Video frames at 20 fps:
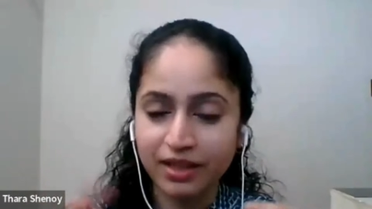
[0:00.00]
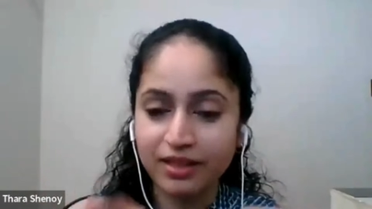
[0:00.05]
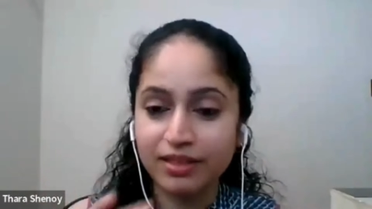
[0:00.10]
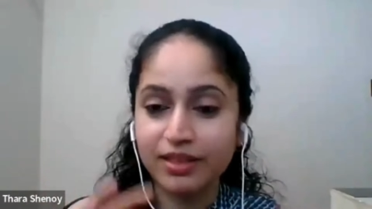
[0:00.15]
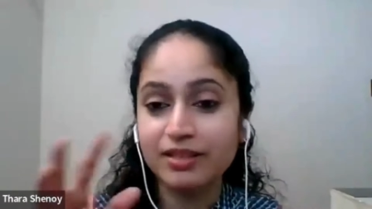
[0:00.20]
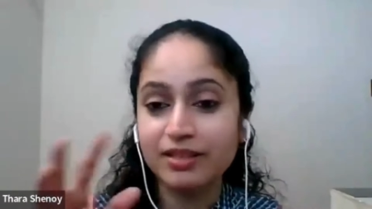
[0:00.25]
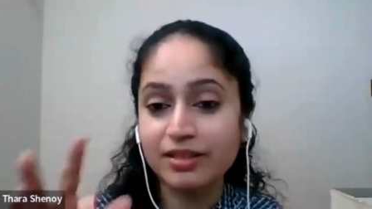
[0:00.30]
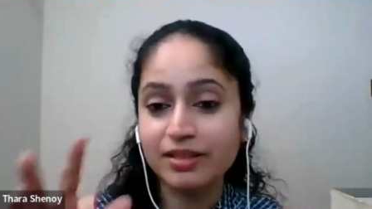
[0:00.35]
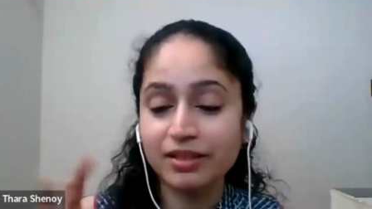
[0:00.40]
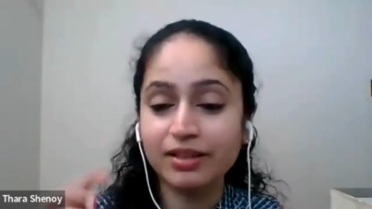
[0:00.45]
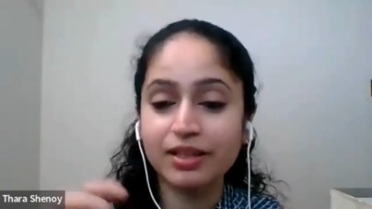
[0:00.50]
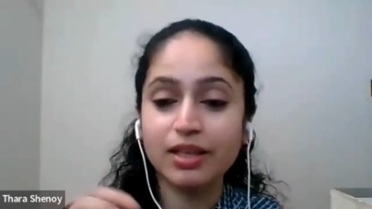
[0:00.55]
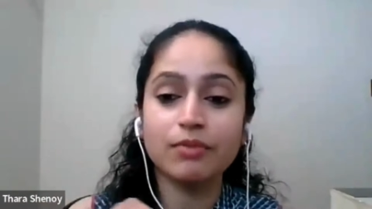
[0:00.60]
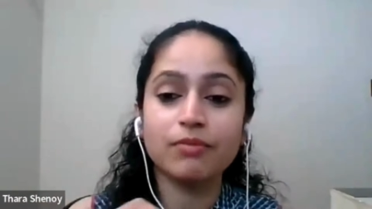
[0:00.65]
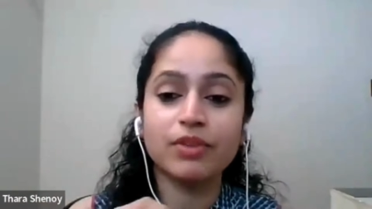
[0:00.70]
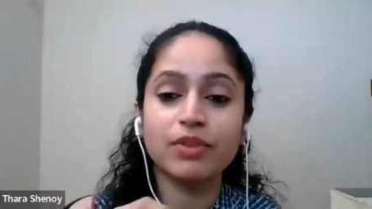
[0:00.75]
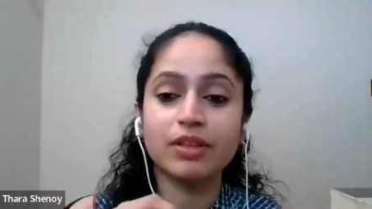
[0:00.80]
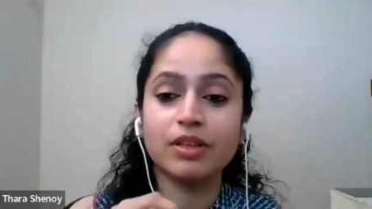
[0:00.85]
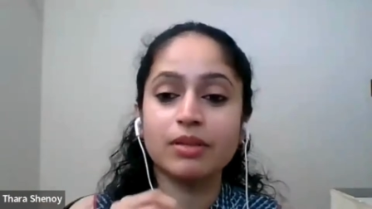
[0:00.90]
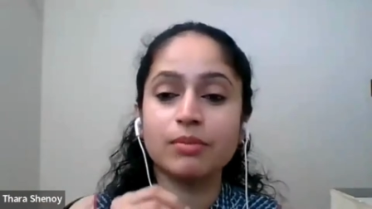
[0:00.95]
And that's the
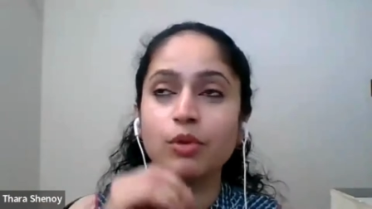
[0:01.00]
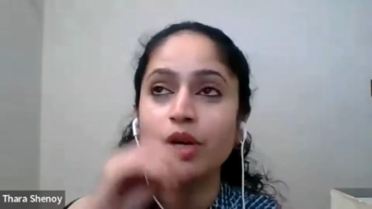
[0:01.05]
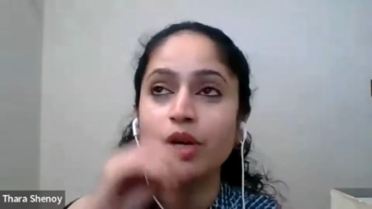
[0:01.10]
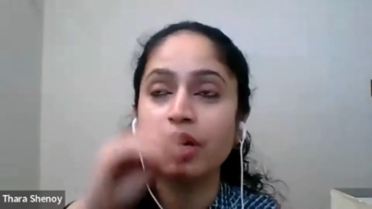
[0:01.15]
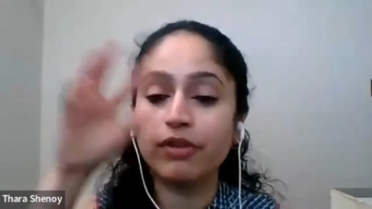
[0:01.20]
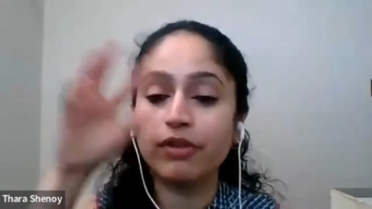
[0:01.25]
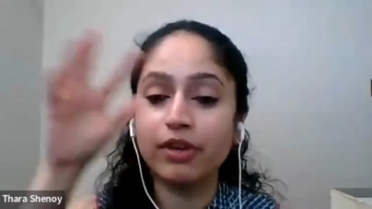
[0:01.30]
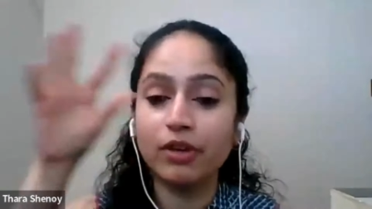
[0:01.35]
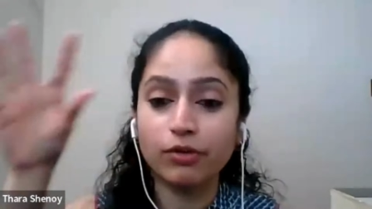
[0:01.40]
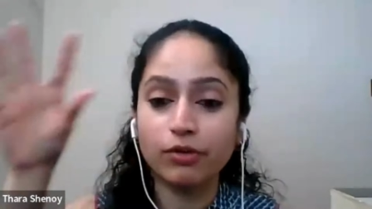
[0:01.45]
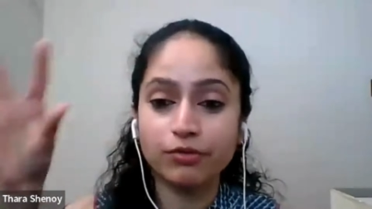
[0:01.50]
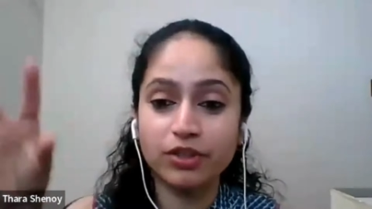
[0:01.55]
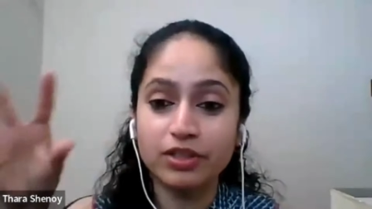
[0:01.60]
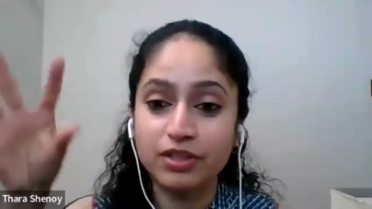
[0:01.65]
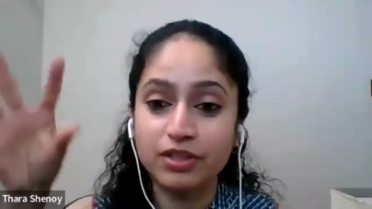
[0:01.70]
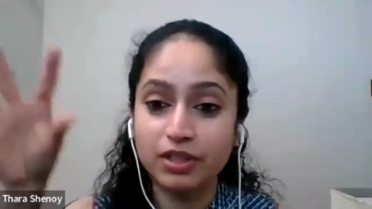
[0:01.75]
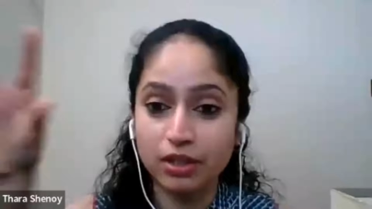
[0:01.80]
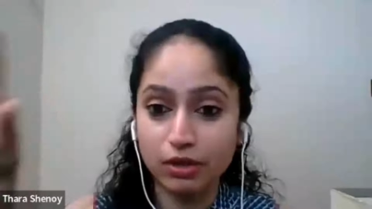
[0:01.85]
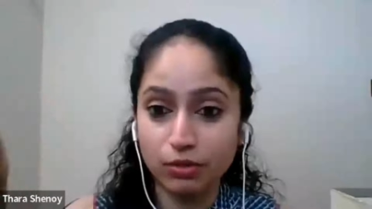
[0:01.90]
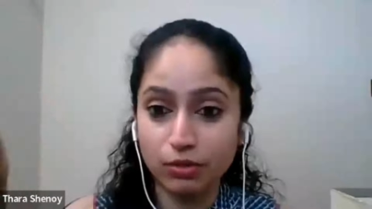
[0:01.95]
time when they're more aware of
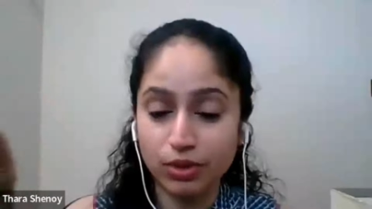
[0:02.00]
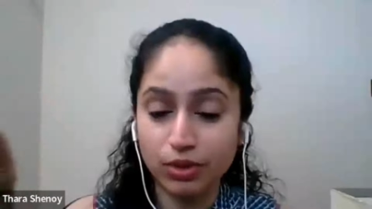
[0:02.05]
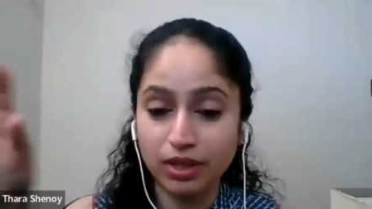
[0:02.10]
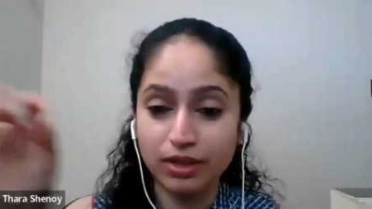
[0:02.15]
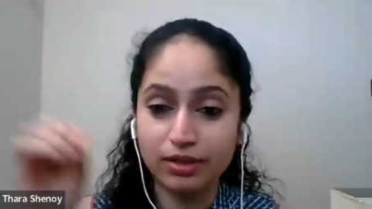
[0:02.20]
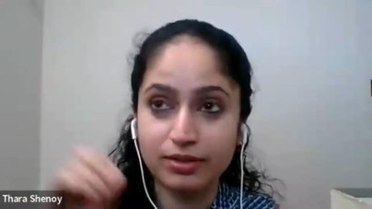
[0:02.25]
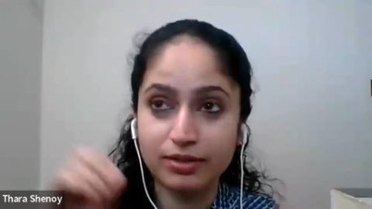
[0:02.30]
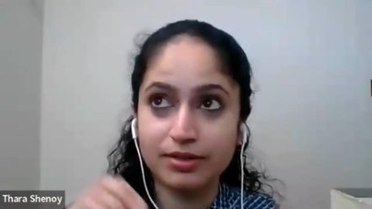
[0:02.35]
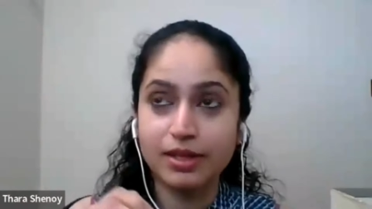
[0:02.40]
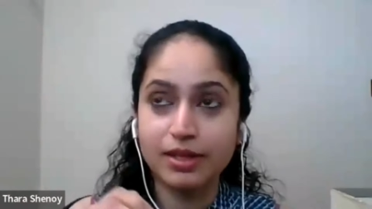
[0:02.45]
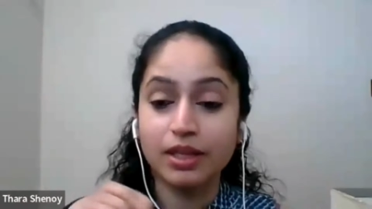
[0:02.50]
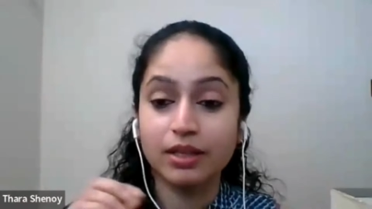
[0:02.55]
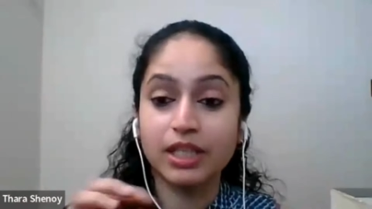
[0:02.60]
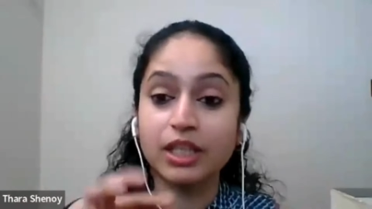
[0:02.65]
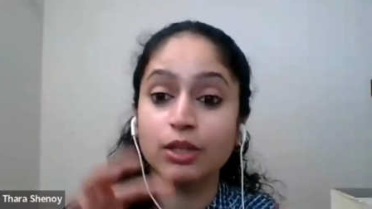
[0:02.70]
their surroundings.